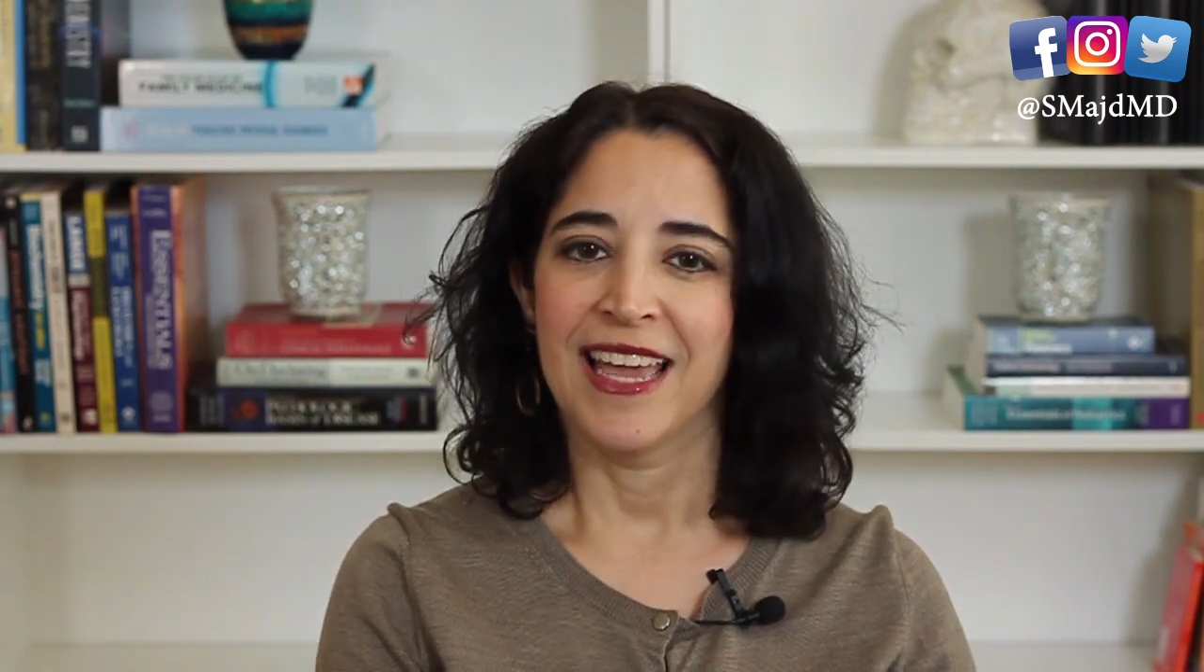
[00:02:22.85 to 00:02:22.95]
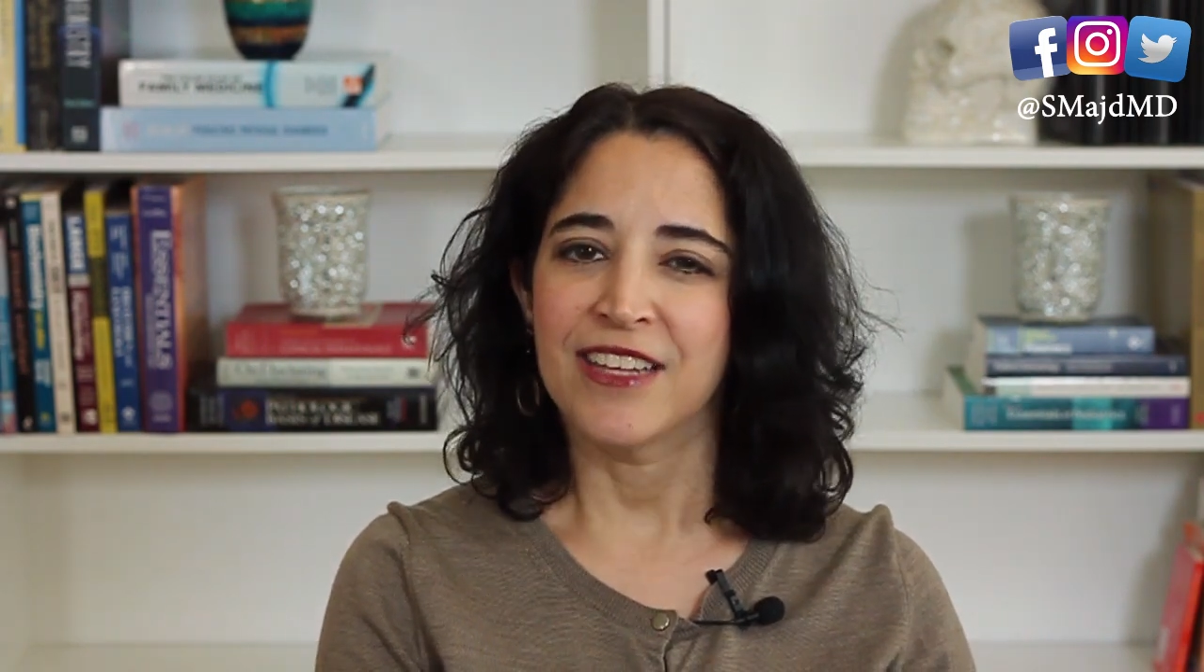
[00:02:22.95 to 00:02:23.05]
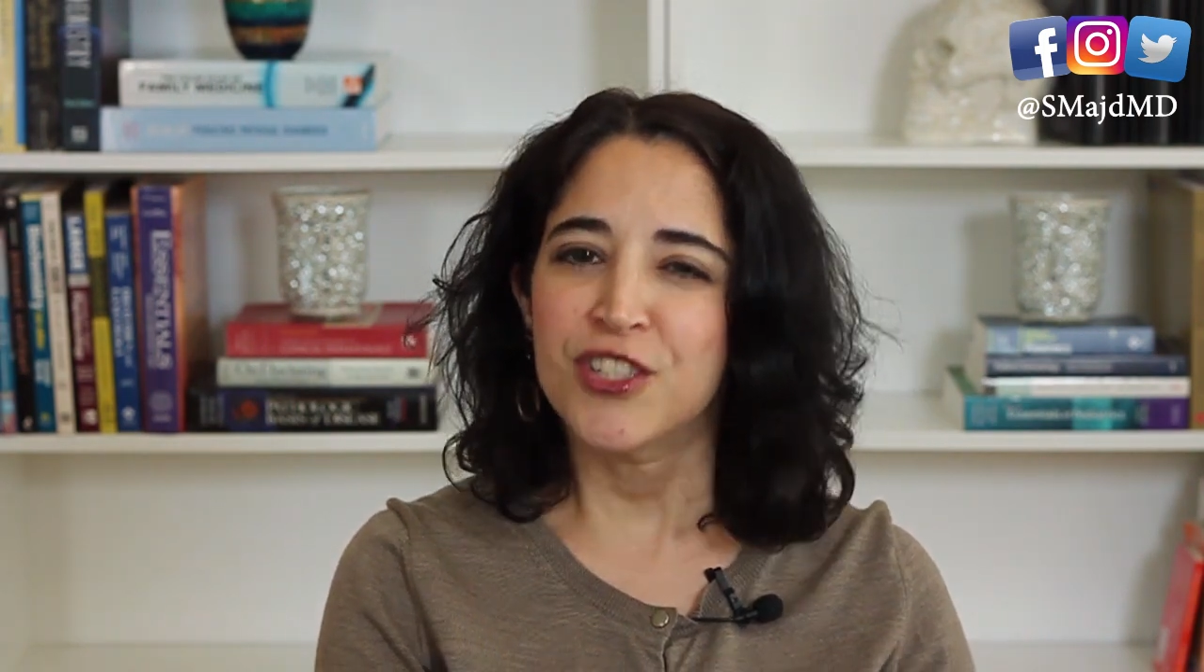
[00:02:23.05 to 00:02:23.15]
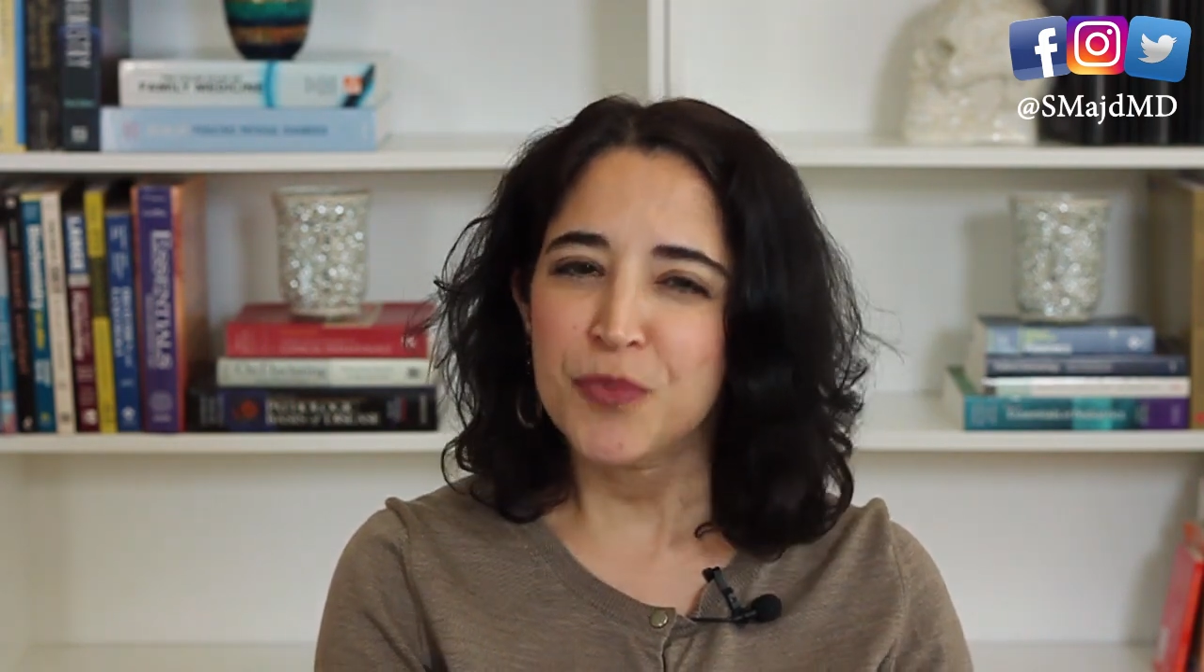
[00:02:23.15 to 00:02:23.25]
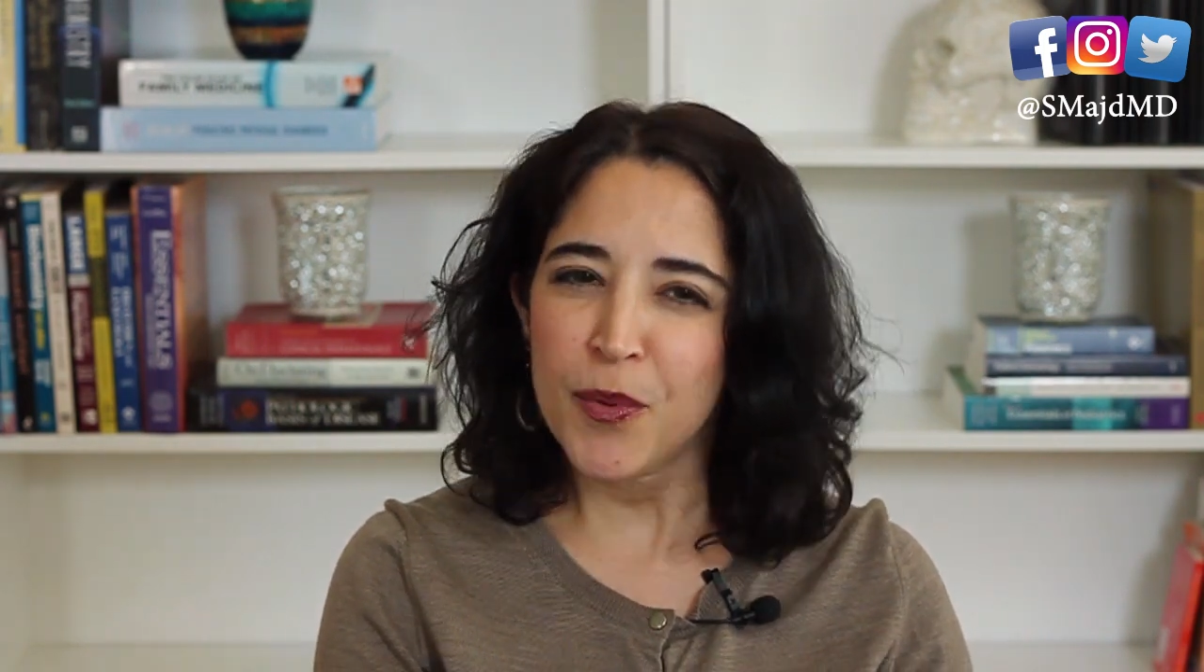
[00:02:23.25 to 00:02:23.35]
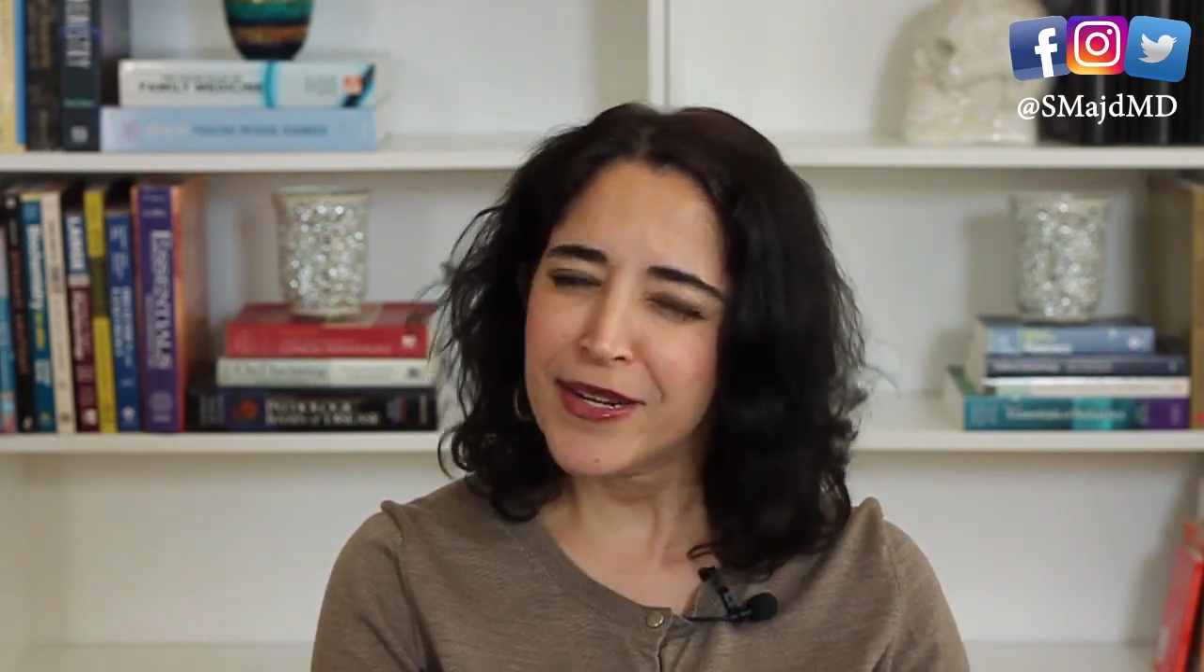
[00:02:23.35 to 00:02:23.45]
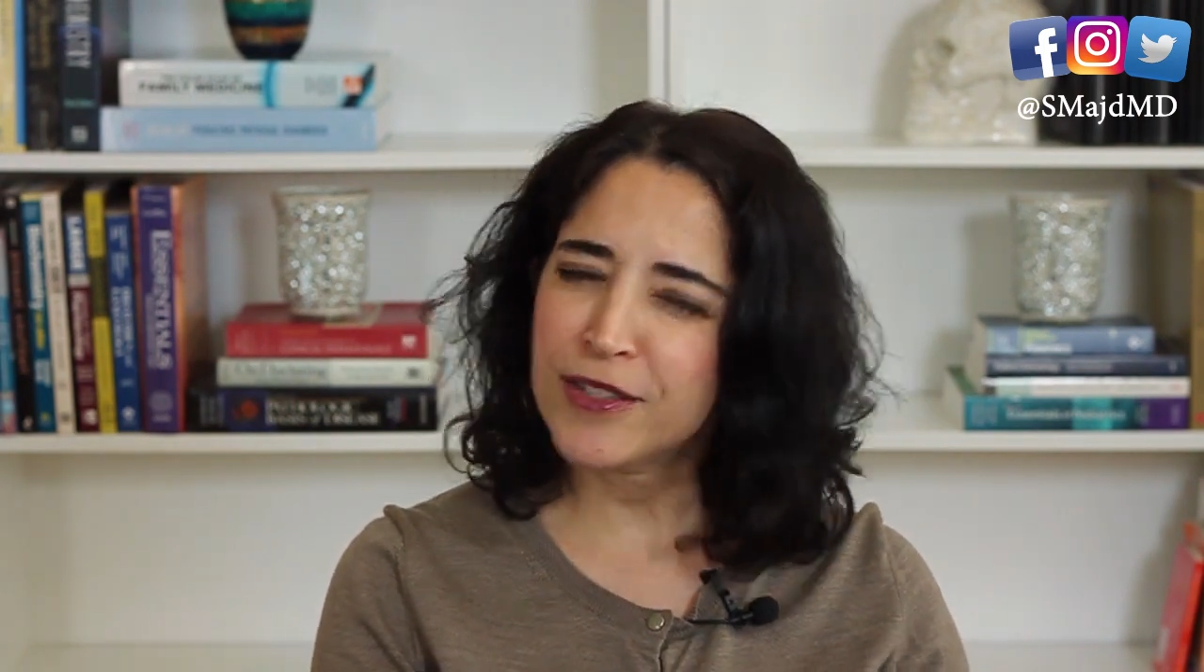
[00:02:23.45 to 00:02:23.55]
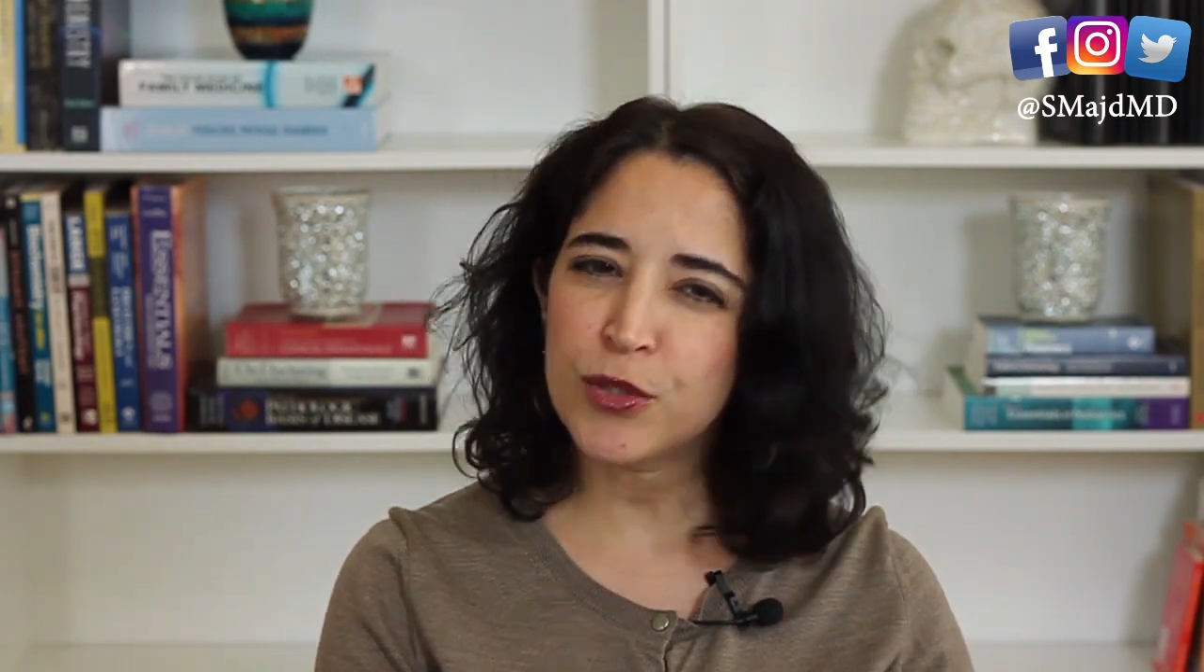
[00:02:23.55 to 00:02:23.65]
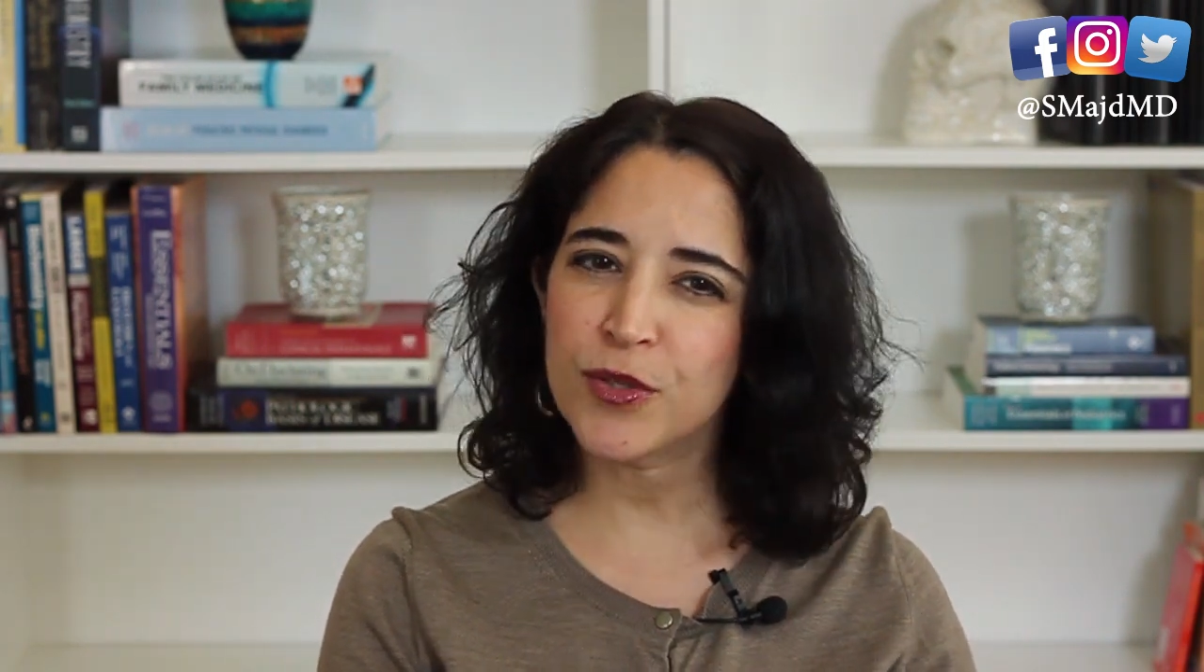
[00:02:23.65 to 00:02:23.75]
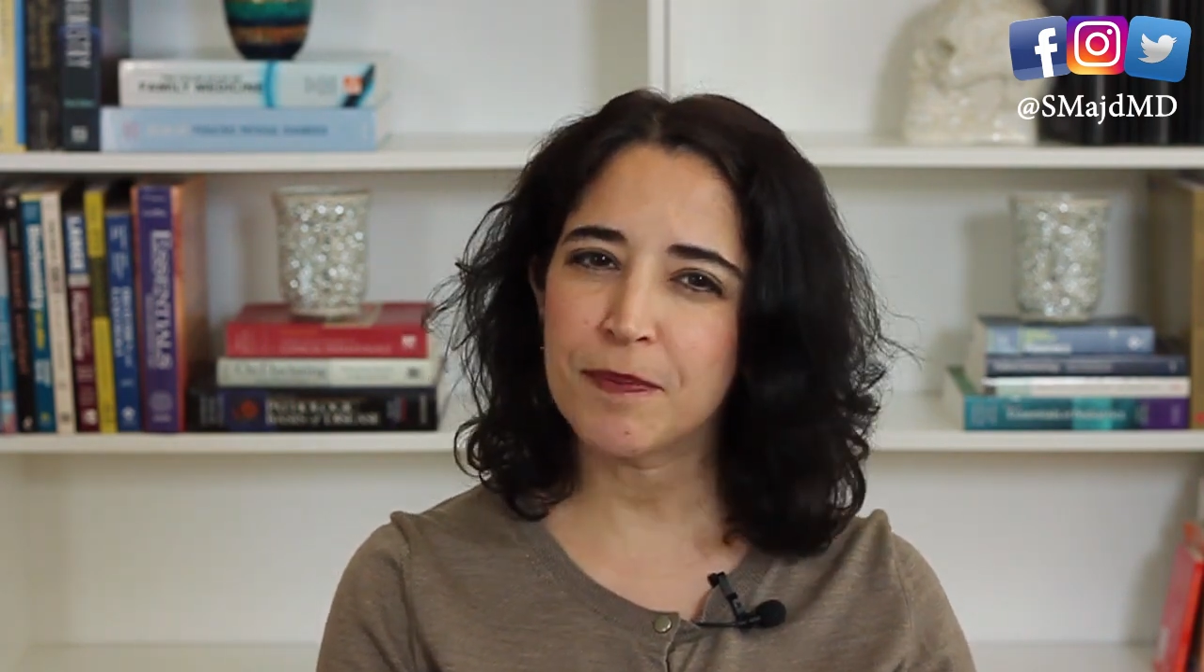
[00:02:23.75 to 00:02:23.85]
It just won't
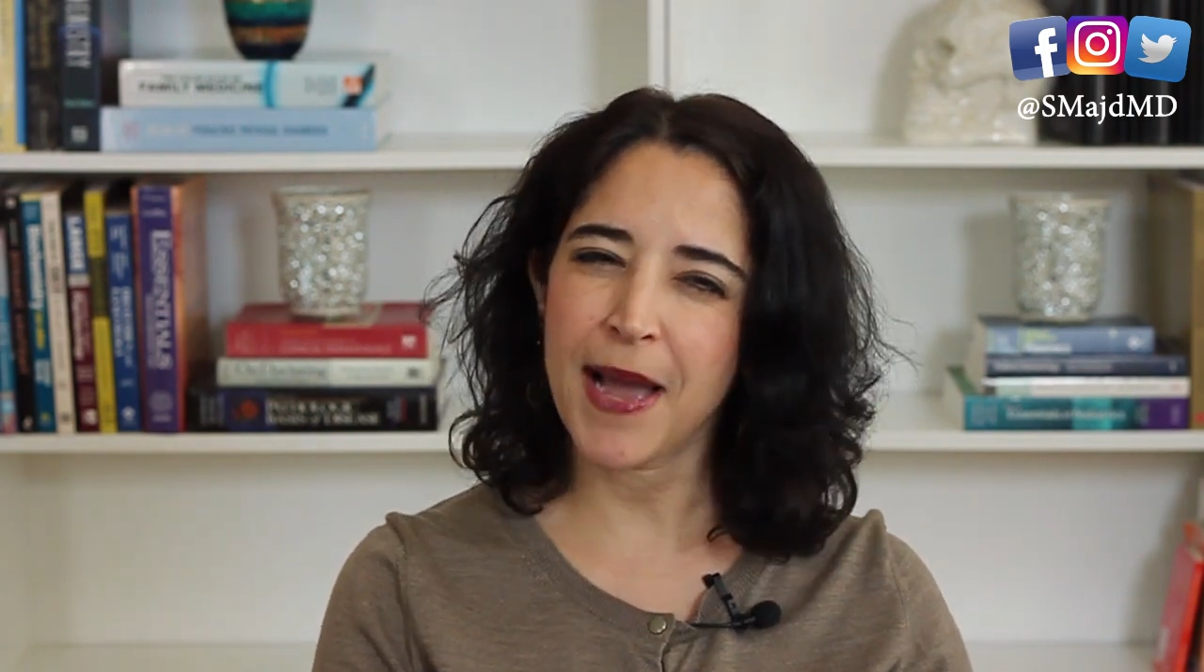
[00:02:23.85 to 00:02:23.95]
include a